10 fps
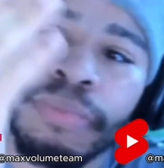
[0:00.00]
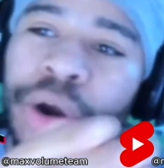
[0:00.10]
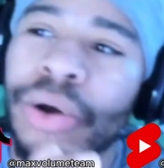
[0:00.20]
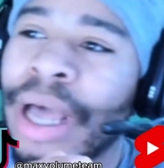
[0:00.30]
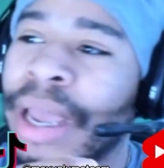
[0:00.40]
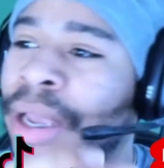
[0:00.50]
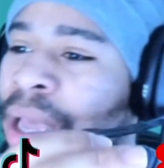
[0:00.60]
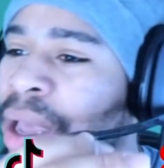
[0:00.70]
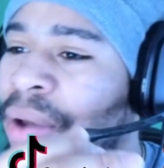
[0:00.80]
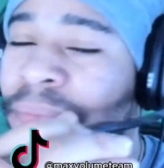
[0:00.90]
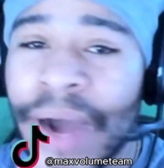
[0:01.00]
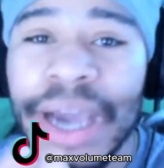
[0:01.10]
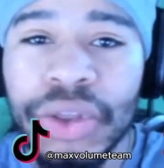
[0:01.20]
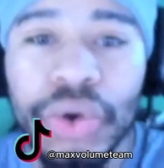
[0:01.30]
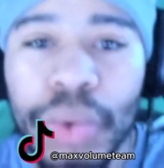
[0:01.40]
bro. Like,
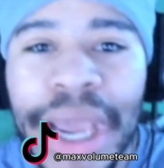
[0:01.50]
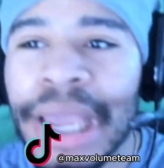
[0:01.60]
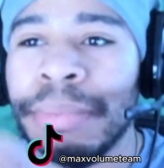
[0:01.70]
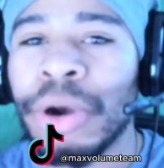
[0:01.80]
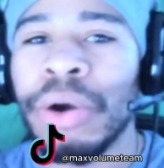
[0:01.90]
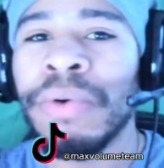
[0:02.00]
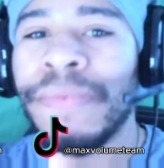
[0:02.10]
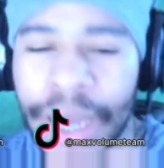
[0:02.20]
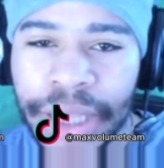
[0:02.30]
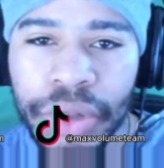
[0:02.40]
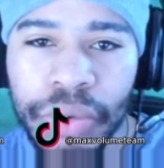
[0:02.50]
find a way, bro. Find a